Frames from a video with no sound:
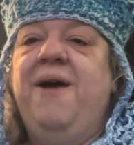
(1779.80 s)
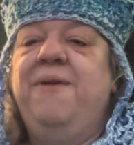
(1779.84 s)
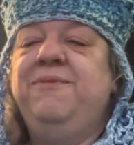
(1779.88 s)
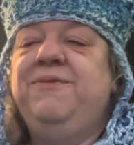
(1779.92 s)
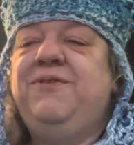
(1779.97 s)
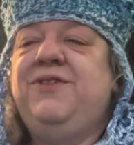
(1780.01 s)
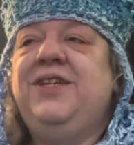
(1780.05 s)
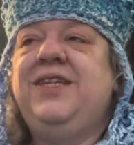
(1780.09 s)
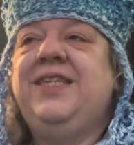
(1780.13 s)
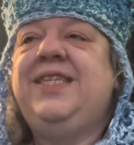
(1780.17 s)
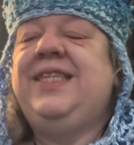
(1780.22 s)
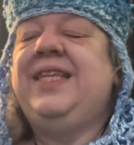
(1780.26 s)

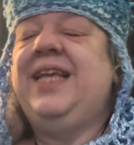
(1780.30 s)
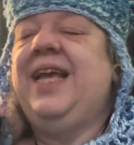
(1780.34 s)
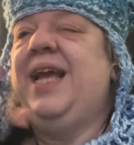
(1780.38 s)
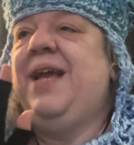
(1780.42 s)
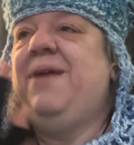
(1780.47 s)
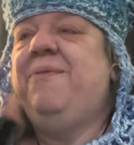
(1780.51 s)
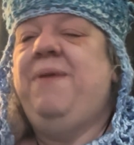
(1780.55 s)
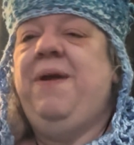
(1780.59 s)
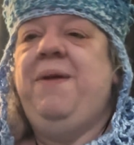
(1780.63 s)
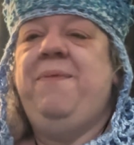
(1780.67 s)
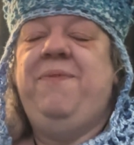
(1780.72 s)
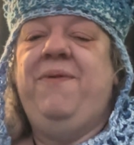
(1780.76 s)
just
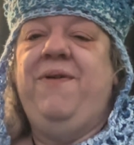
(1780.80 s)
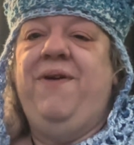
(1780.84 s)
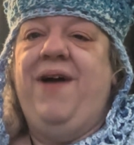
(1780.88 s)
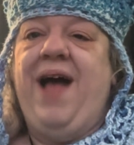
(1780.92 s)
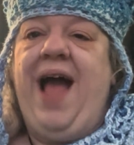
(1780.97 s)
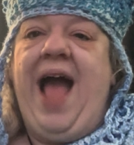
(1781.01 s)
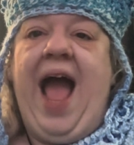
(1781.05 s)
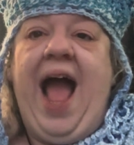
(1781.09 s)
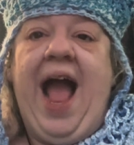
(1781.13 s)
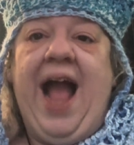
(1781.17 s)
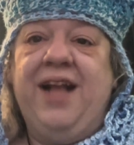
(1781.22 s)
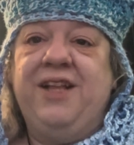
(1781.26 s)
seeing people
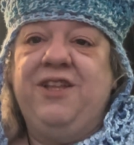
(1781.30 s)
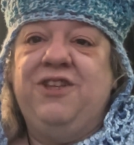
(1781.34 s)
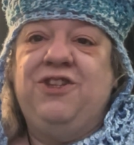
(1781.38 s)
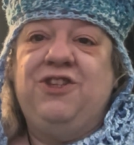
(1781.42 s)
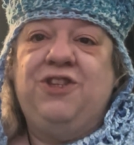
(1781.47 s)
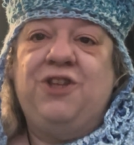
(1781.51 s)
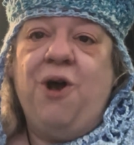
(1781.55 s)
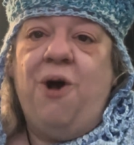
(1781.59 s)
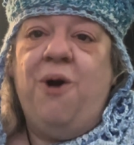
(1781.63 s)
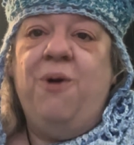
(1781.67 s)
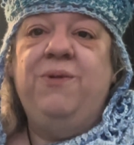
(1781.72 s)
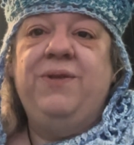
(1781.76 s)
act
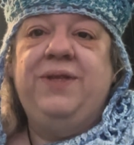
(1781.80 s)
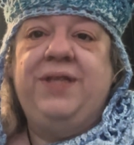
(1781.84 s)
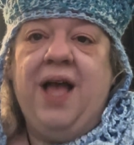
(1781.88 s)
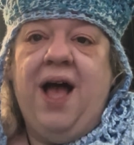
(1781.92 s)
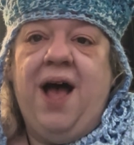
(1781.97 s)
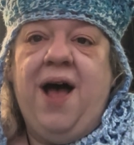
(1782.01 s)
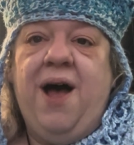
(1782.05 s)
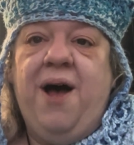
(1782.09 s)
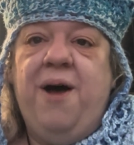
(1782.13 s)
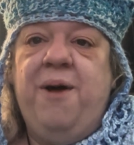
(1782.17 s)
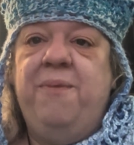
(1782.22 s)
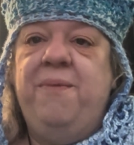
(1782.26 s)
so
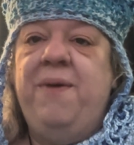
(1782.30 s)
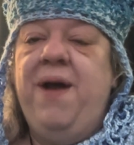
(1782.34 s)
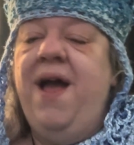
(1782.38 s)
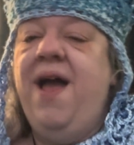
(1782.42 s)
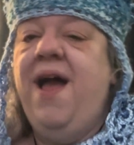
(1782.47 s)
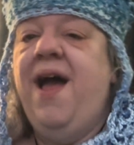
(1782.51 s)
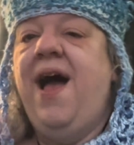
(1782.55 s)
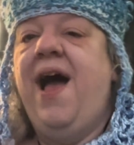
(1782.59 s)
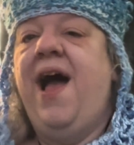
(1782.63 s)
dumb.